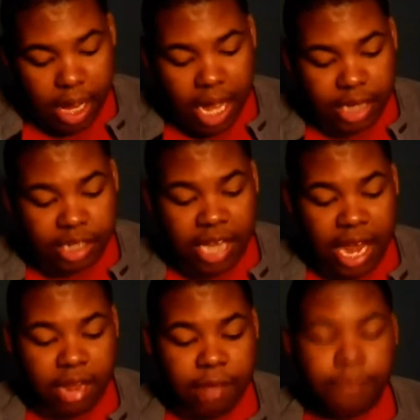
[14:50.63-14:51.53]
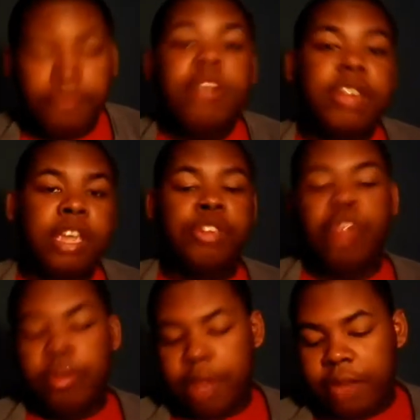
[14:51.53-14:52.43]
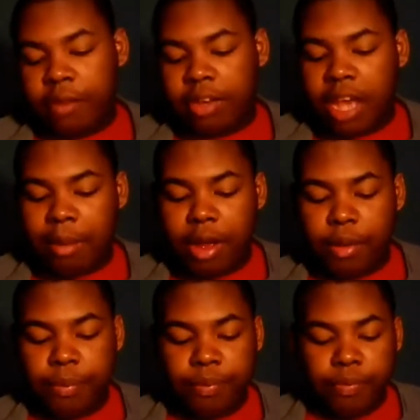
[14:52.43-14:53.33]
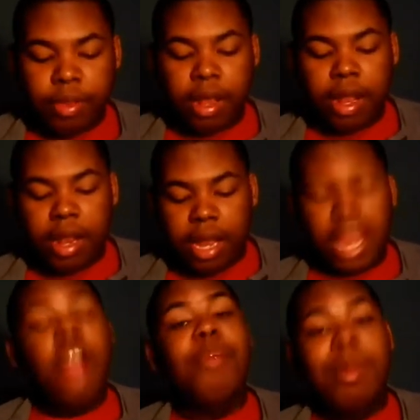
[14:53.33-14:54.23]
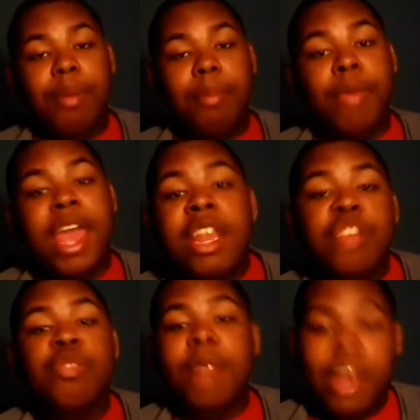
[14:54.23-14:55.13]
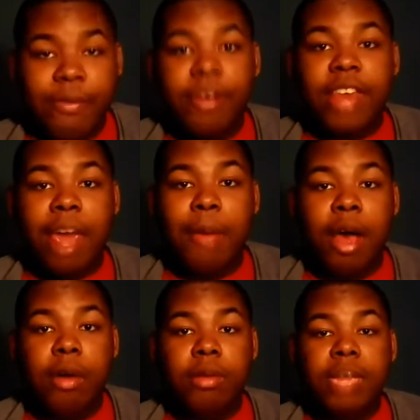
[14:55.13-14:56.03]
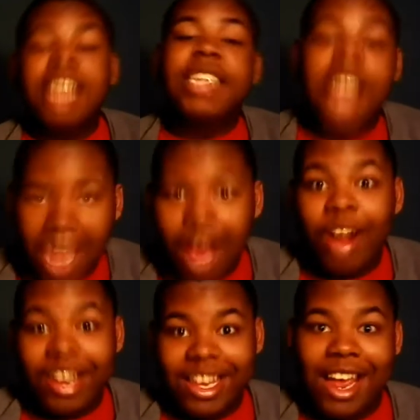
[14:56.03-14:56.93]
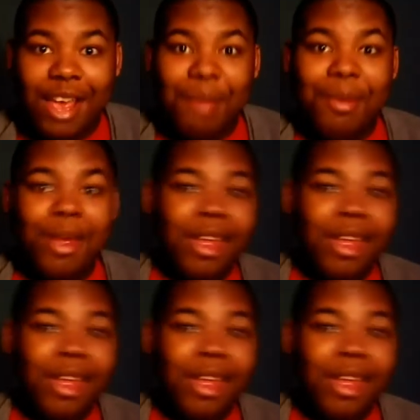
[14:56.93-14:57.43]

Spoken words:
I just had the first E.V.L.J. when they first came out. Like, I remember pins when they first came out. That's the kind of artist I am.